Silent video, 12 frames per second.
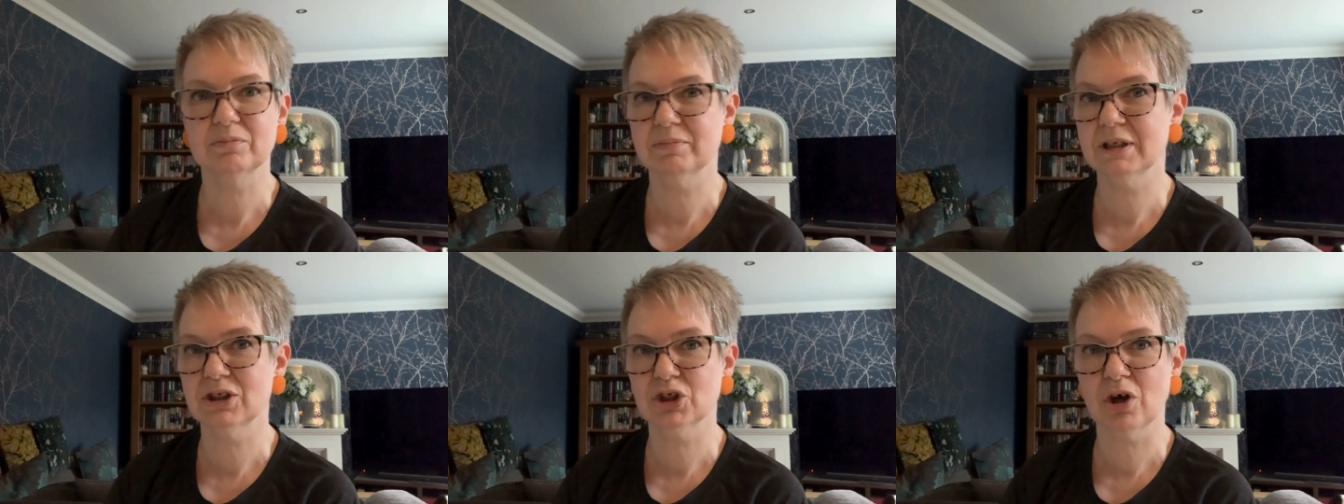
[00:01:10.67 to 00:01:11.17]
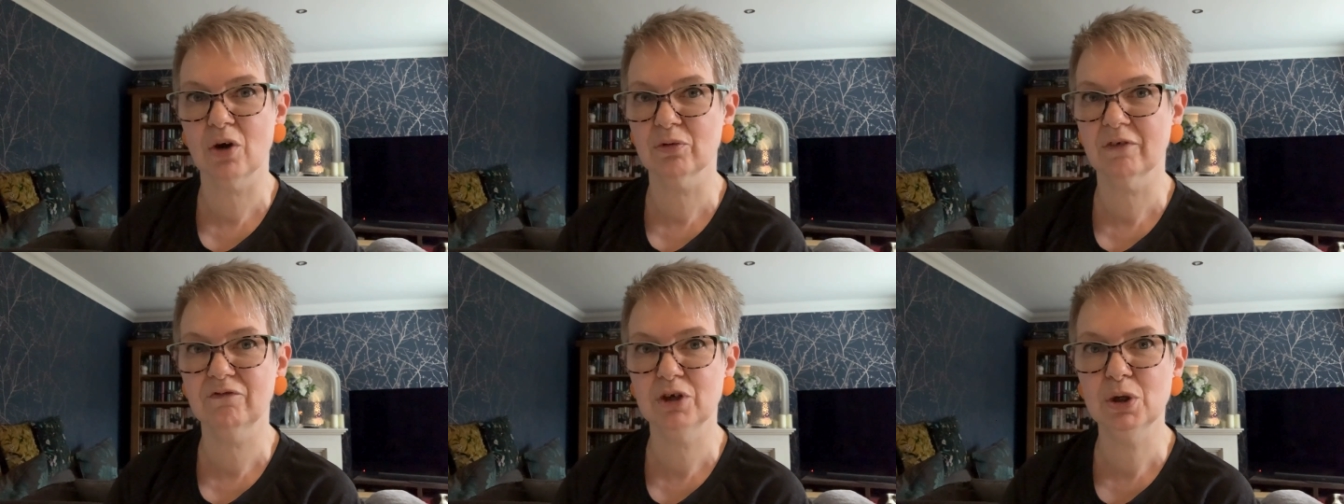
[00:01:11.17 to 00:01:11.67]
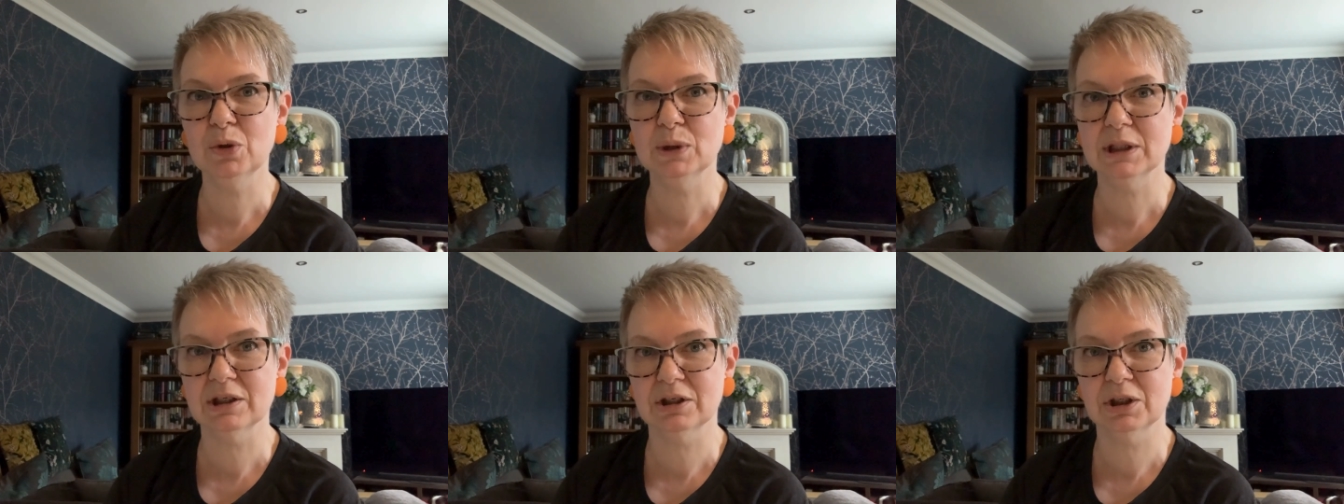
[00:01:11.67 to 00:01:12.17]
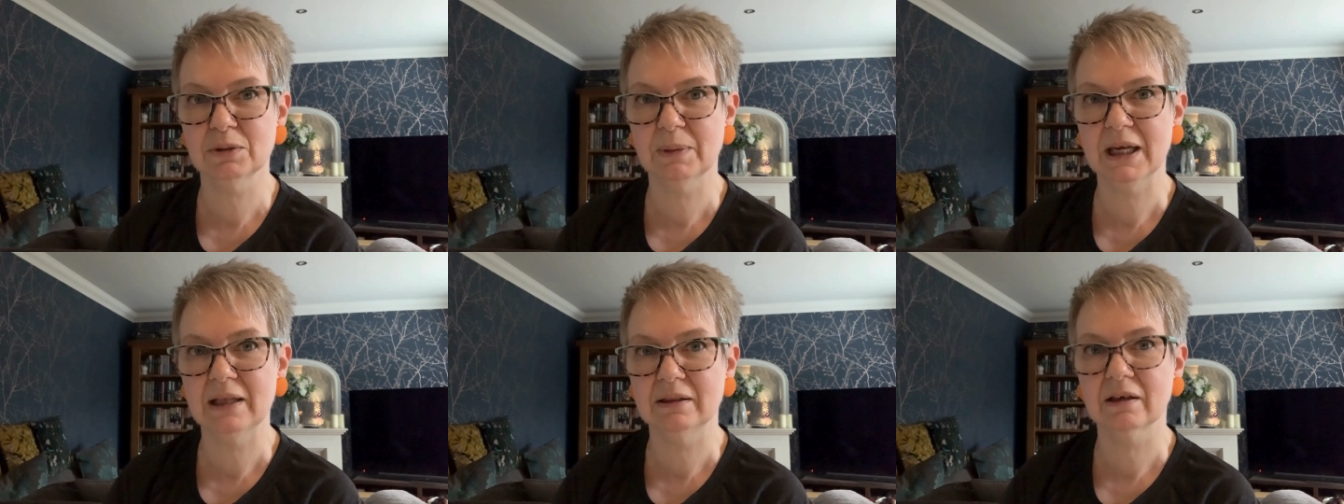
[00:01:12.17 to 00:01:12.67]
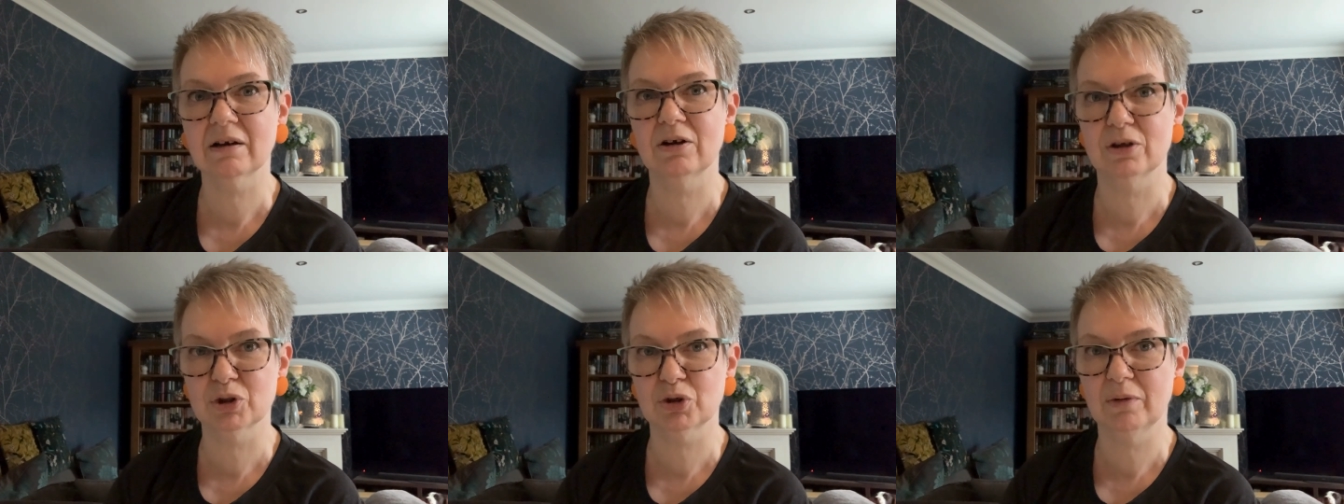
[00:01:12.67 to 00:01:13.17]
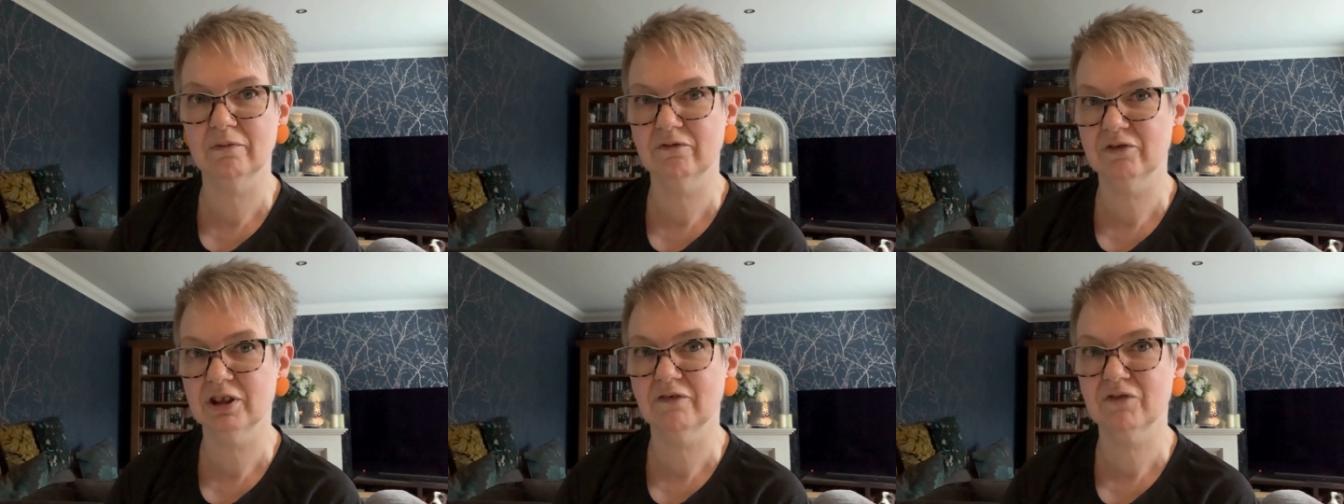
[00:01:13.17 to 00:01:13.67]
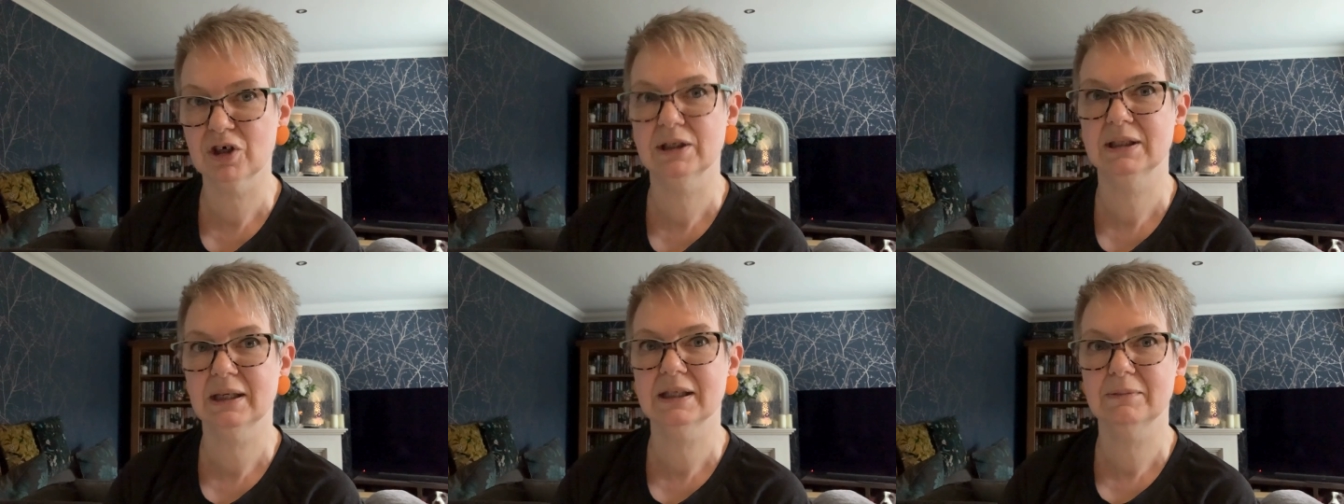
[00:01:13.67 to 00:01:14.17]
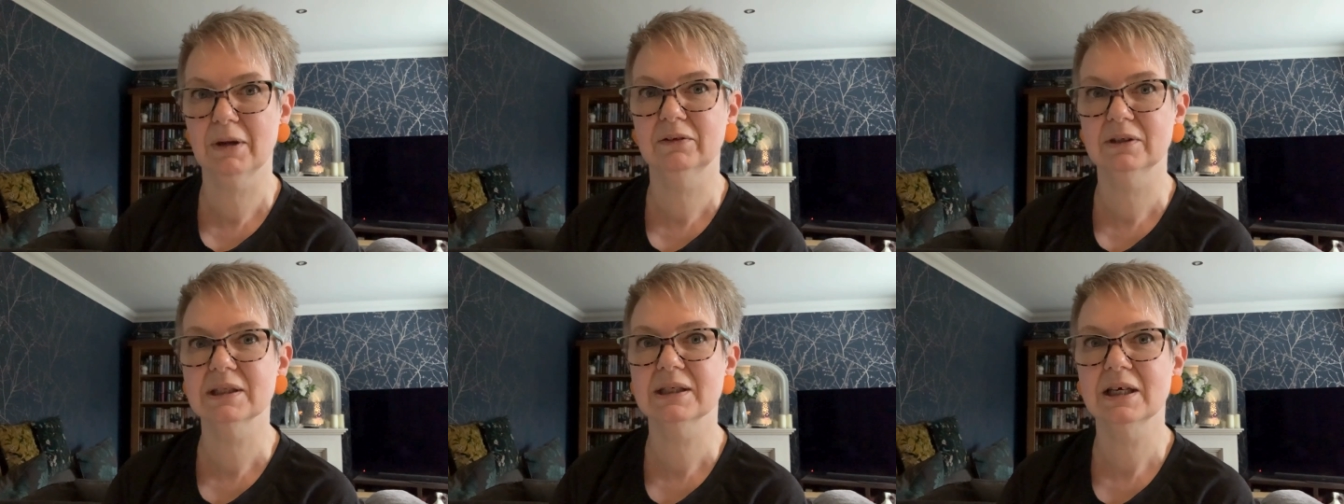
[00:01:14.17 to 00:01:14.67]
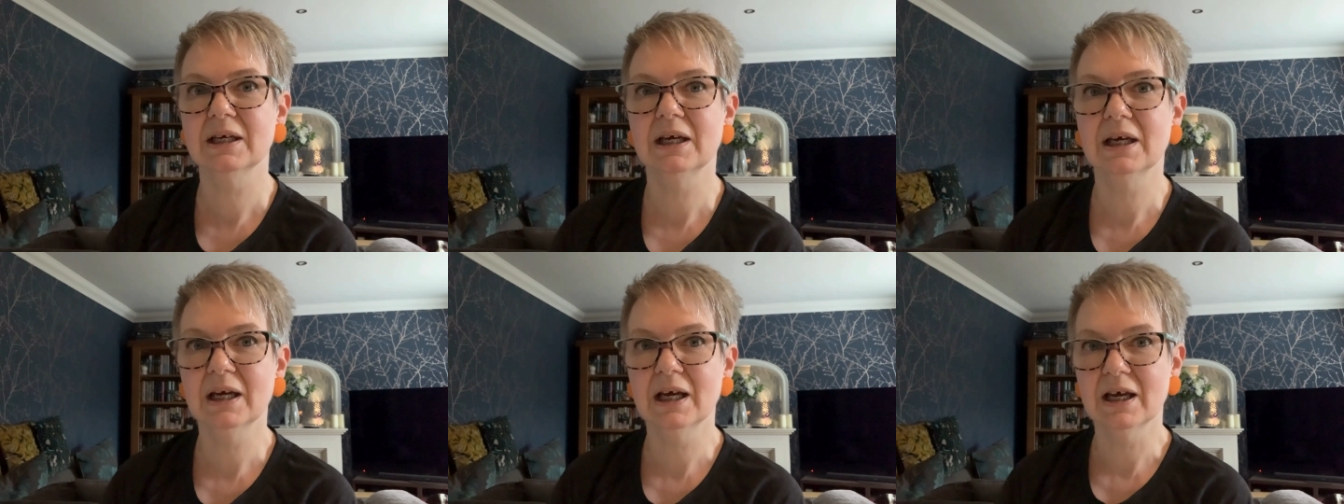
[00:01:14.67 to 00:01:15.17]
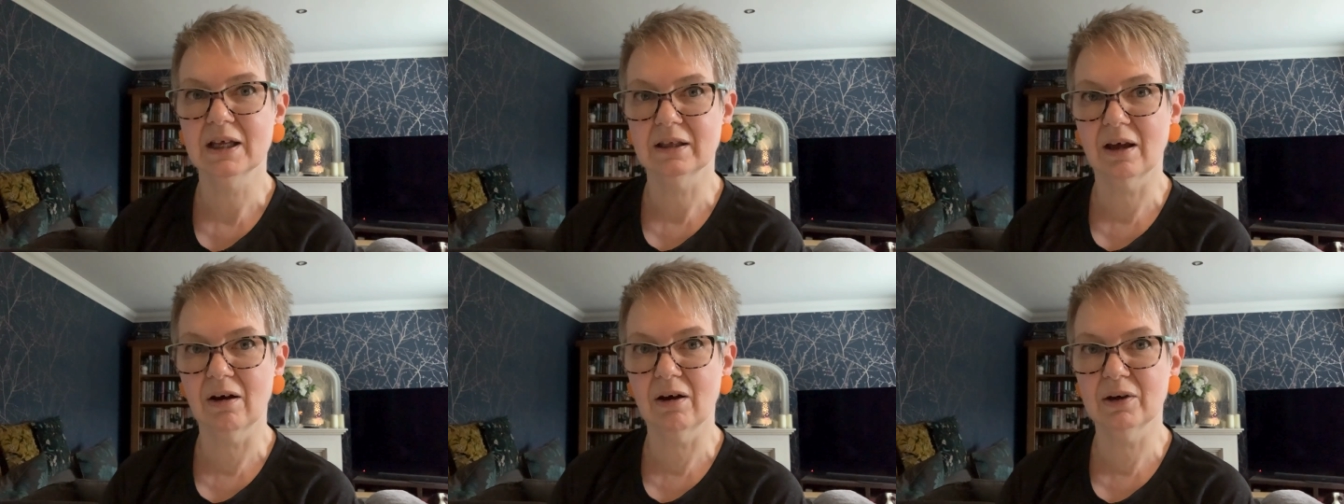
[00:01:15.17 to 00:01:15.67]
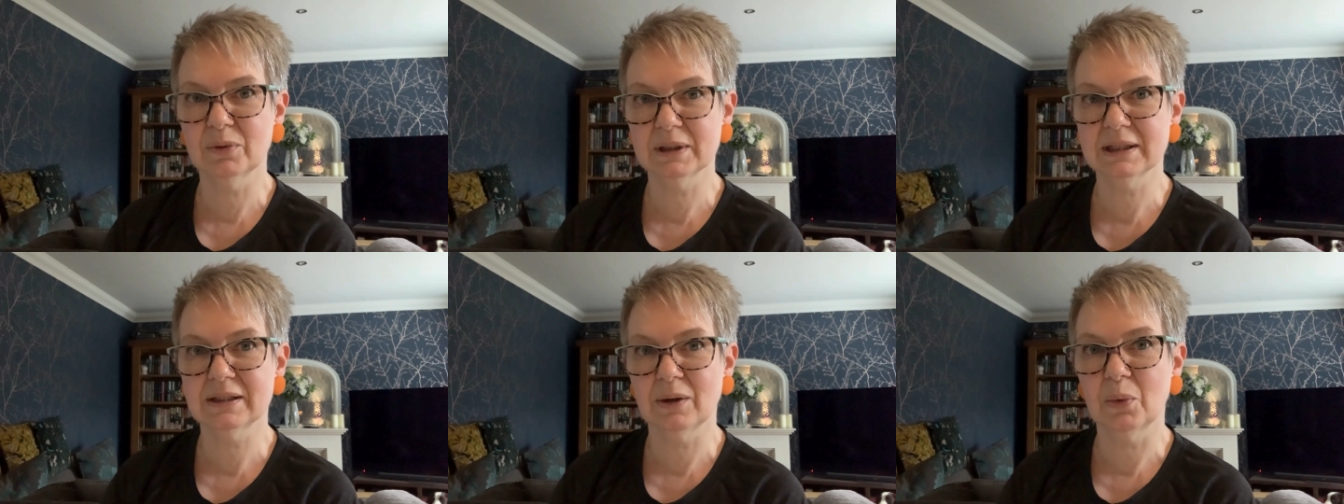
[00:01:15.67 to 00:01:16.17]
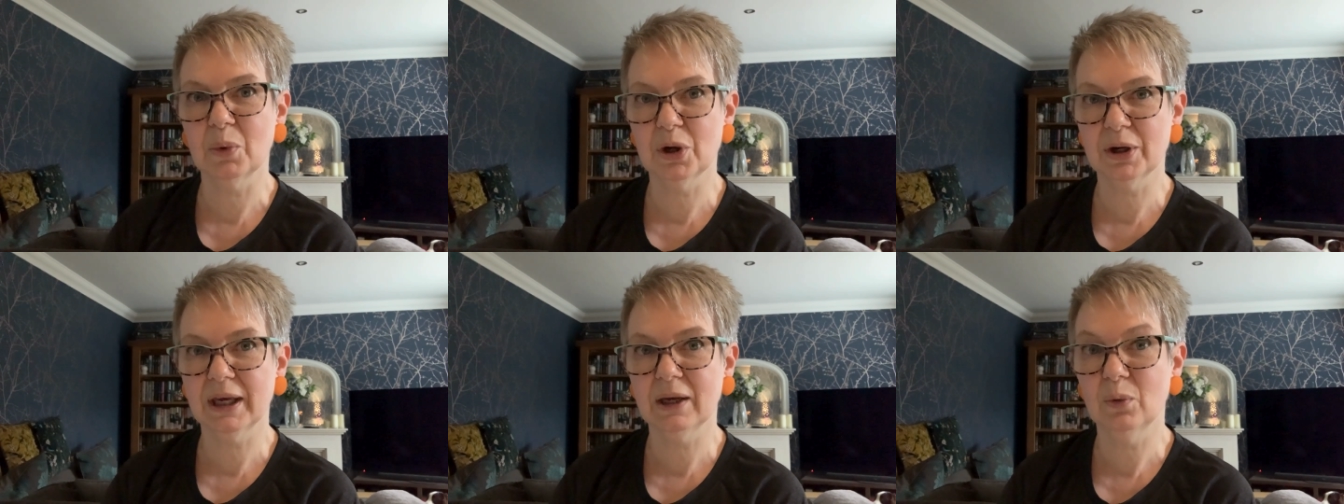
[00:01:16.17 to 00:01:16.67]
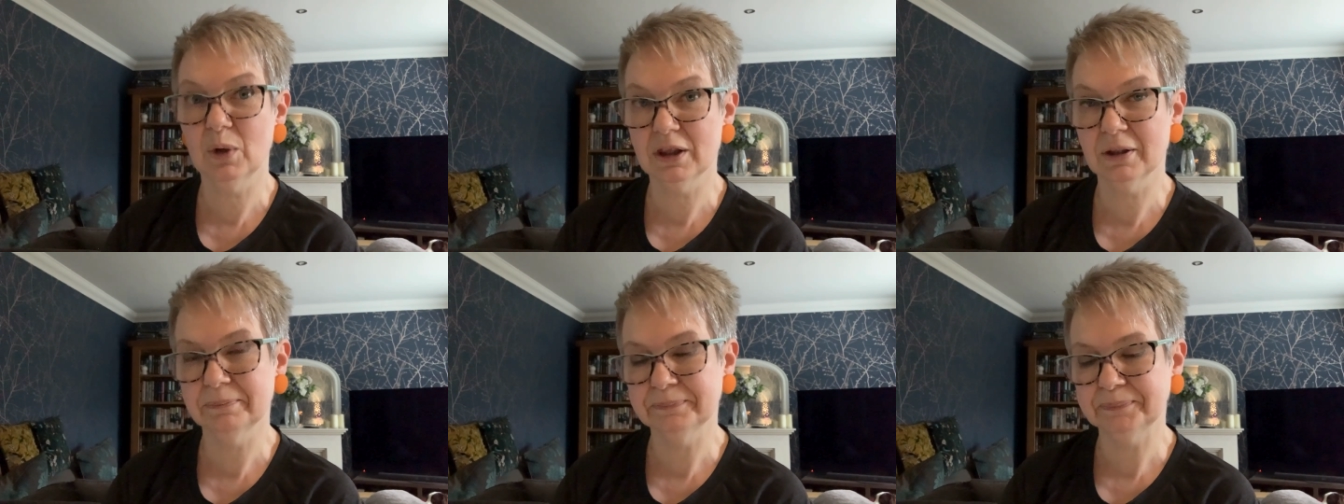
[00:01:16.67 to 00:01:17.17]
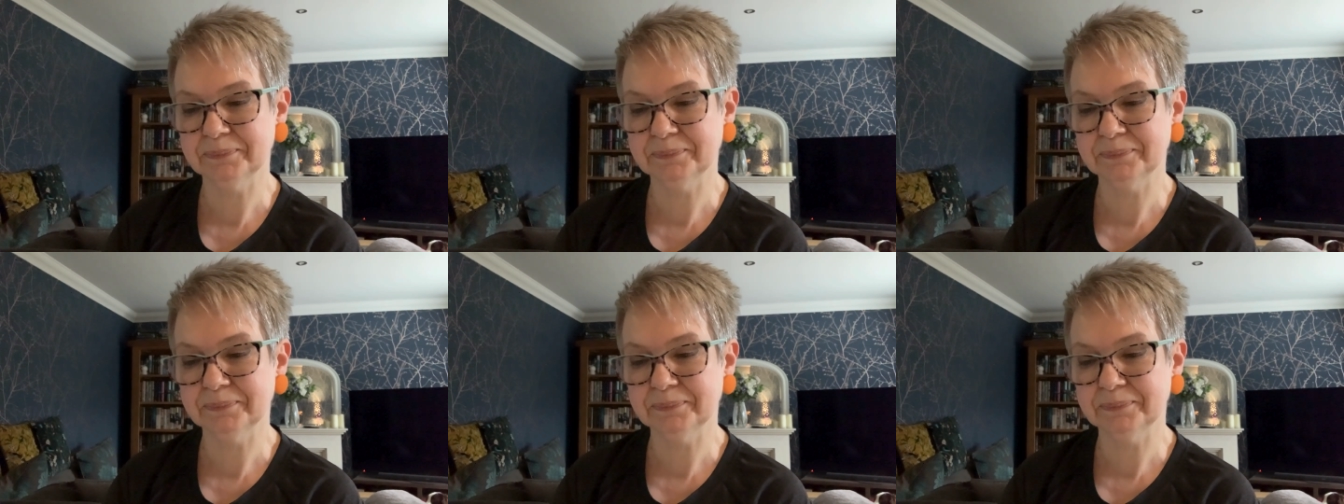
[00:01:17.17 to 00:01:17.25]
This child refused to be in the classroom for the first 6 months that I was working with them.